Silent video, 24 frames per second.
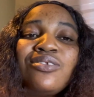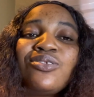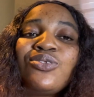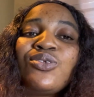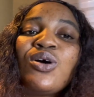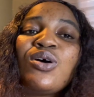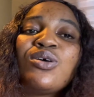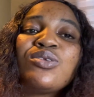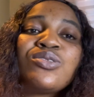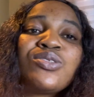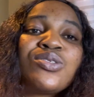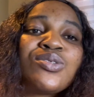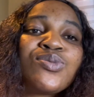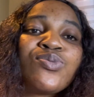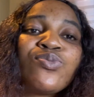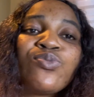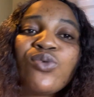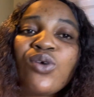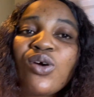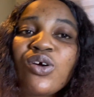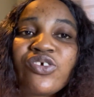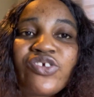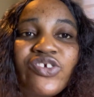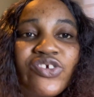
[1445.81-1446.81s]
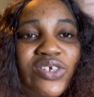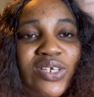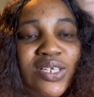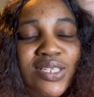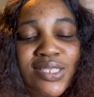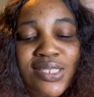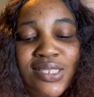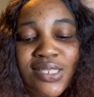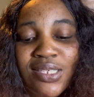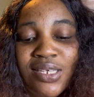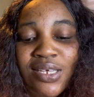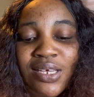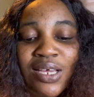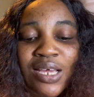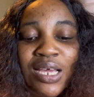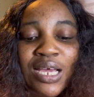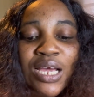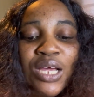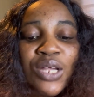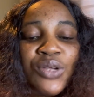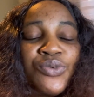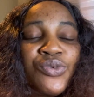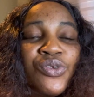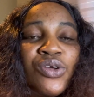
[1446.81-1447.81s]
Don't rush it.
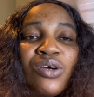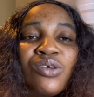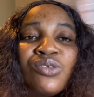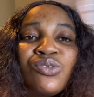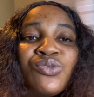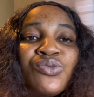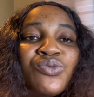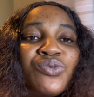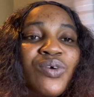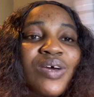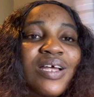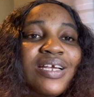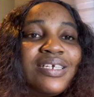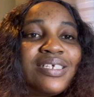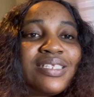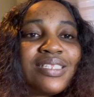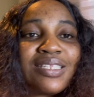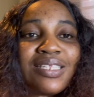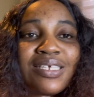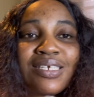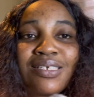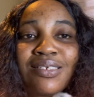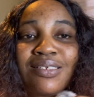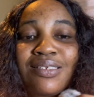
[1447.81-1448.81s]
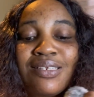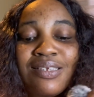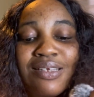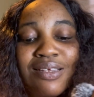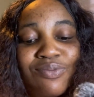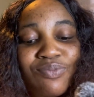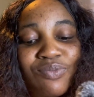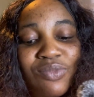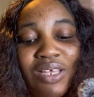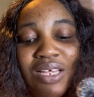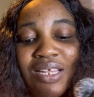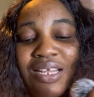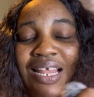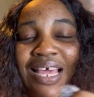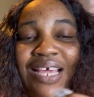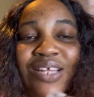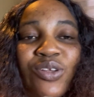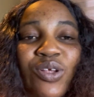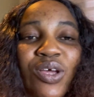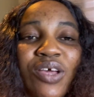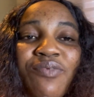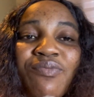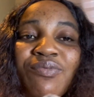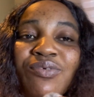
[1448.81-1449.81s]
Don't do anything, like
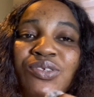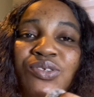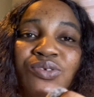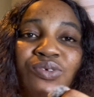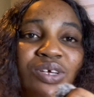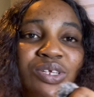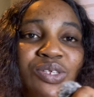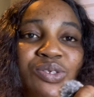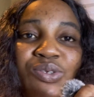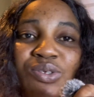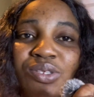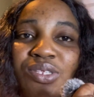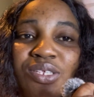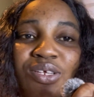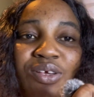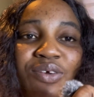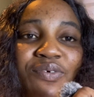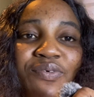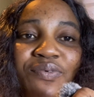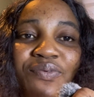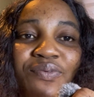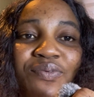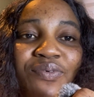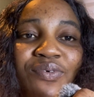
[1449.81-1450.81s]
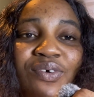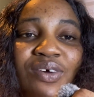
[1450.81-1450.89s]
don't even stress yourself.